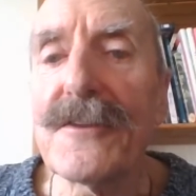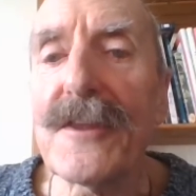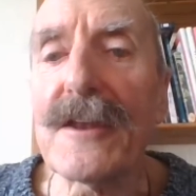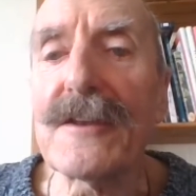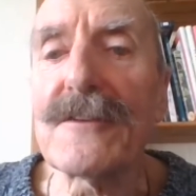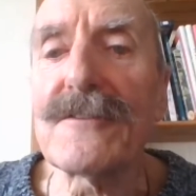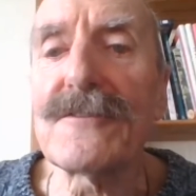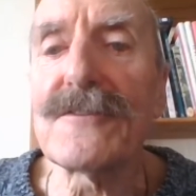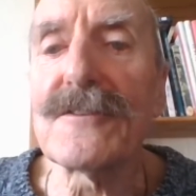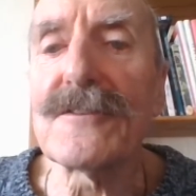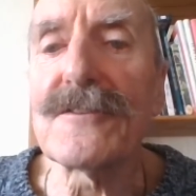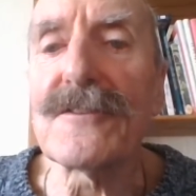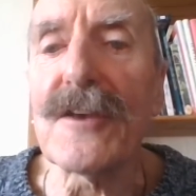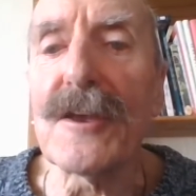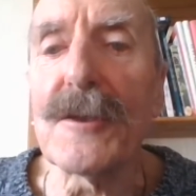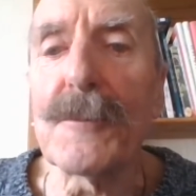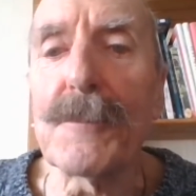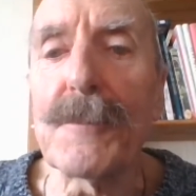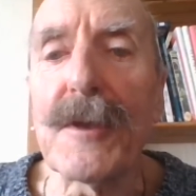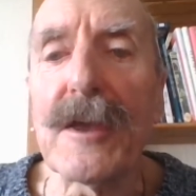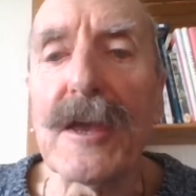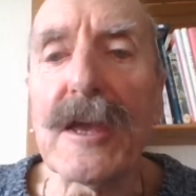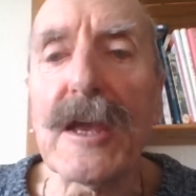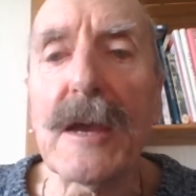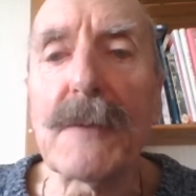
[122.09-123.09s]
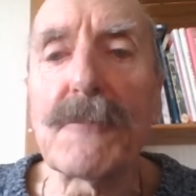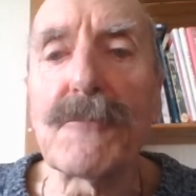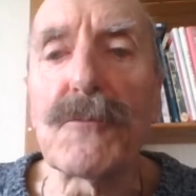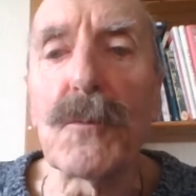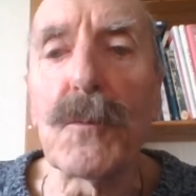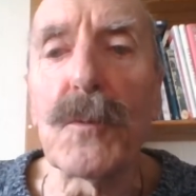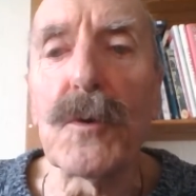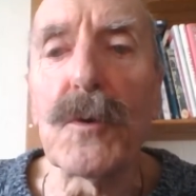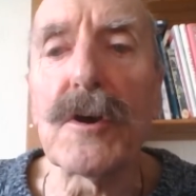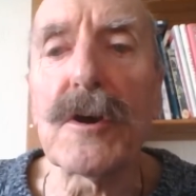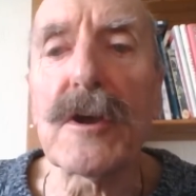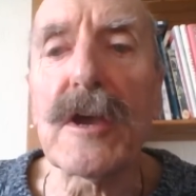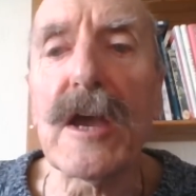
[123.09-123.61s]
that is to say, being able to
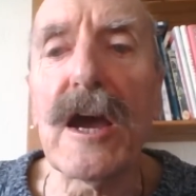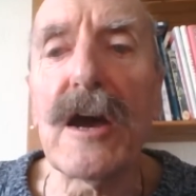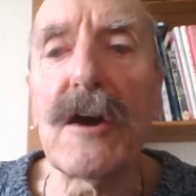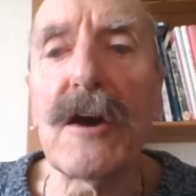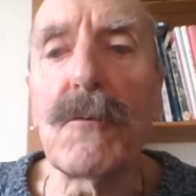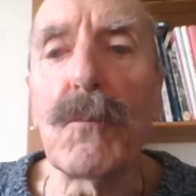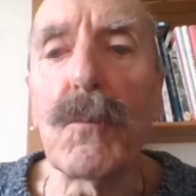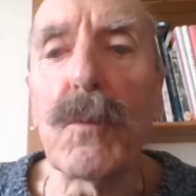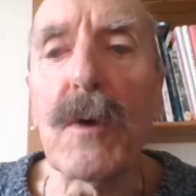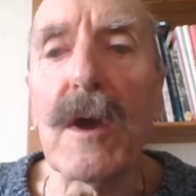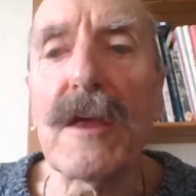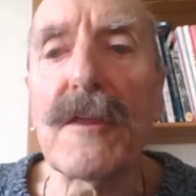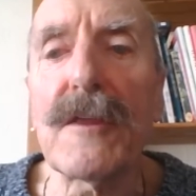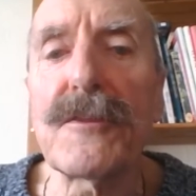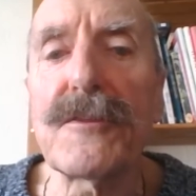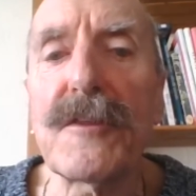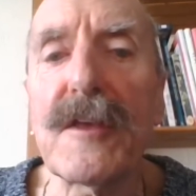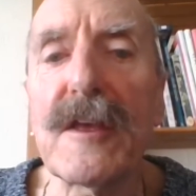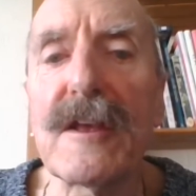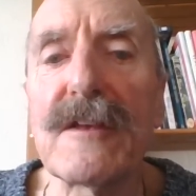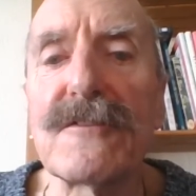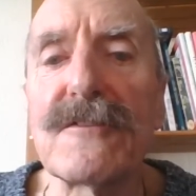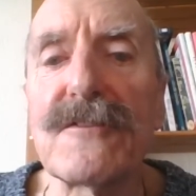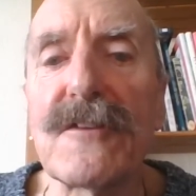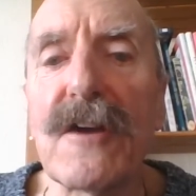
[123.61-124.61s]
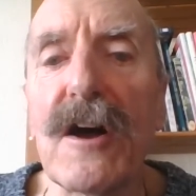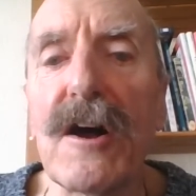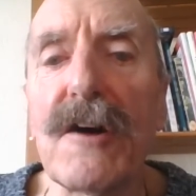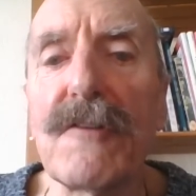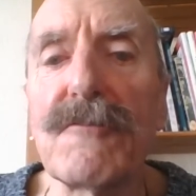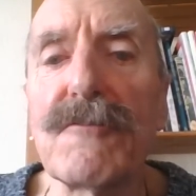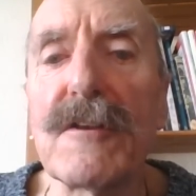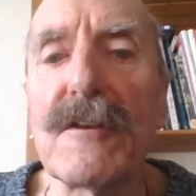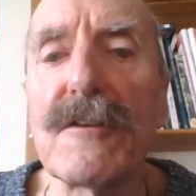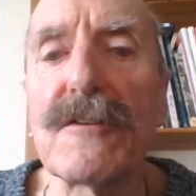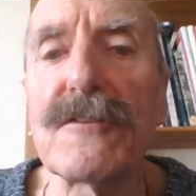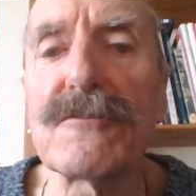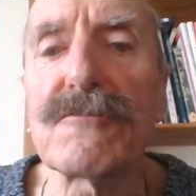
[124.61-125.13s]
work out where things
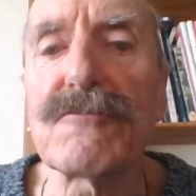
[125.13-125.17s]
are in